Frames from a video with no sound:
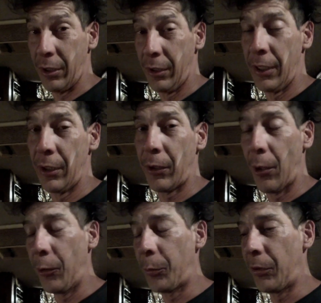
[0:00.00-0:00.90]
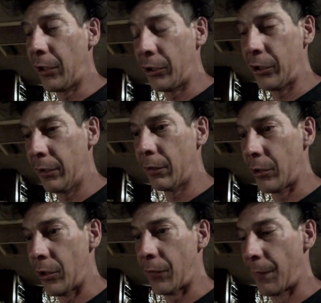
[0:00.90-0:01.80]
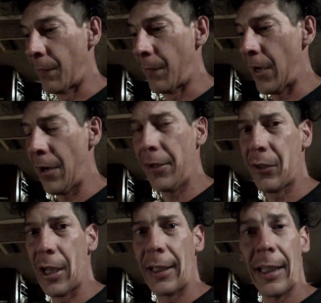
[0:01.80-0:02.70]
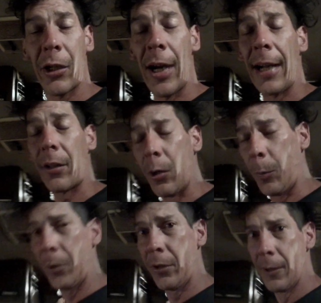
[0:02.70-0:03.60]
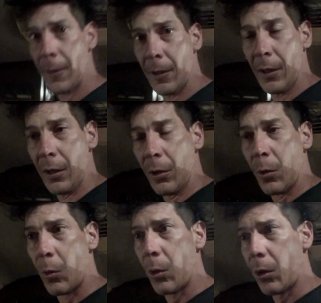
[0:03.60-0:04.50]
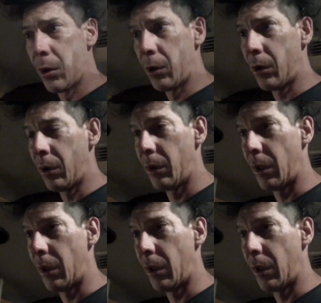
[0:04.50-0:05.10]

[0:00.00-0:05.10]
in the closed position or just very slightly cracked open, or